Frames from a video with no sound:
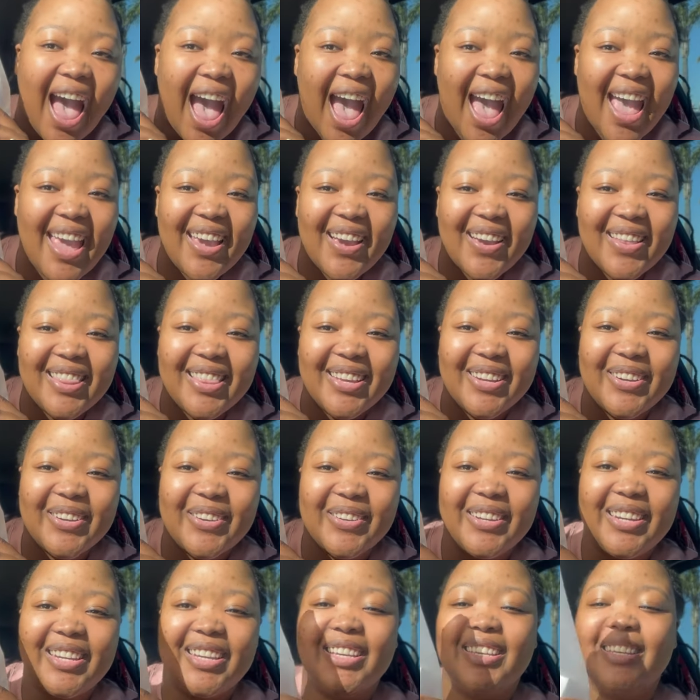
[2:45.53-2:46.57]
I got the
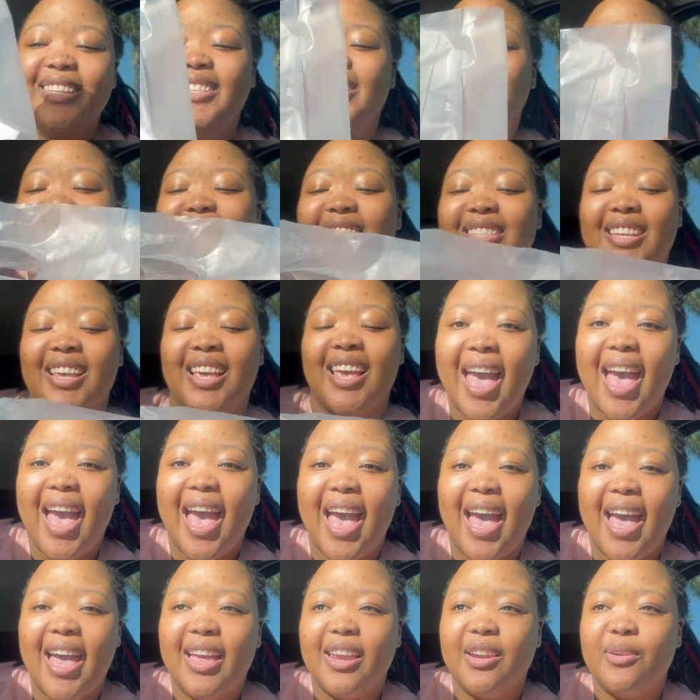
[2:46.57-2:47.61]
goodies
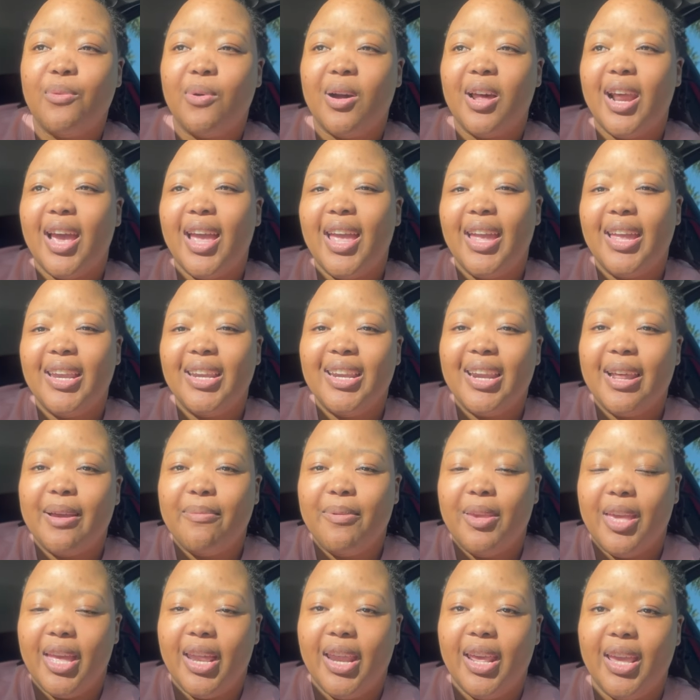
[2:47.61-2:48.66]
and what I ended
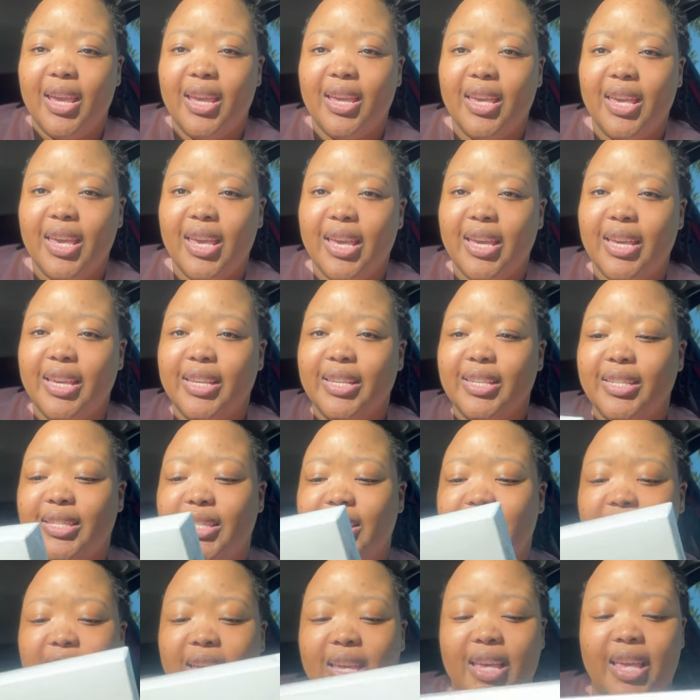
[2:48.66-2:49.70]
up getting is
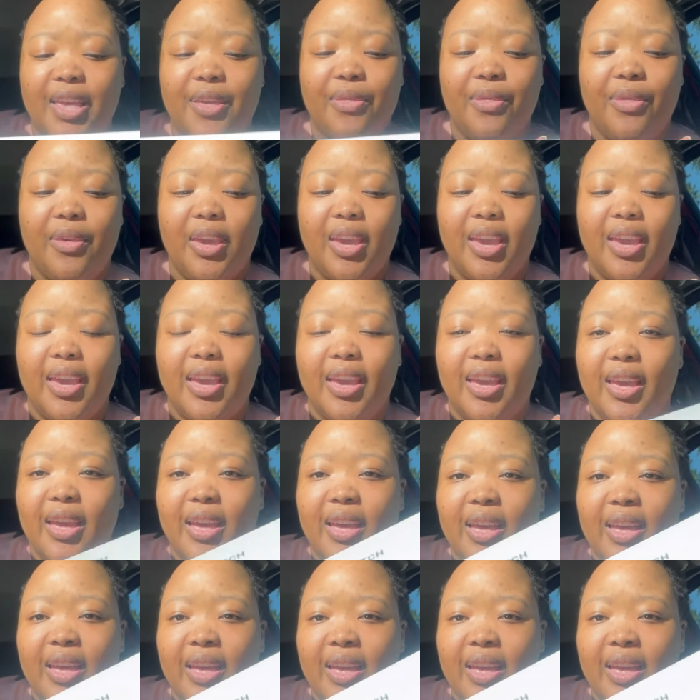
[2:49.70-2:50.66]
the